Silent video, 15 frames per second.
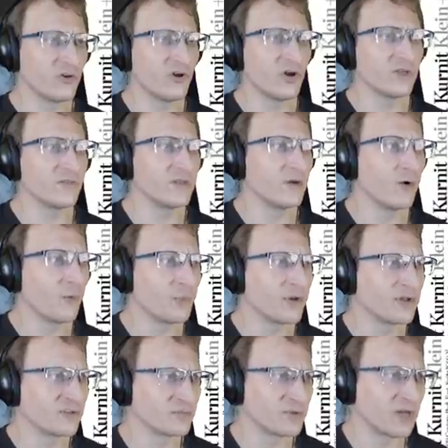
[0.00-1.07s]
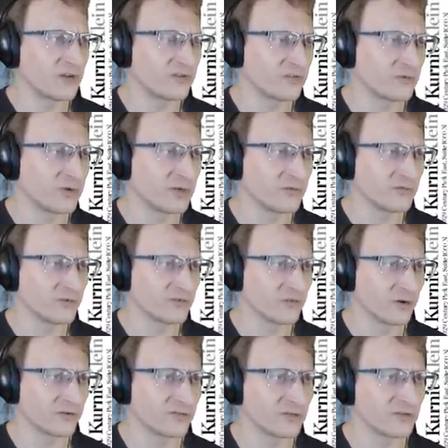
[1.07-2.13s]
on the opening splash screen for
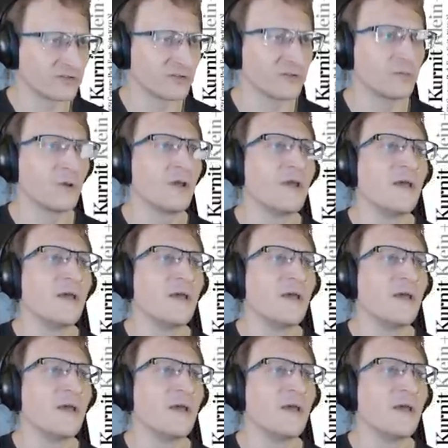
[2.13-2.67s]
Star Citizen.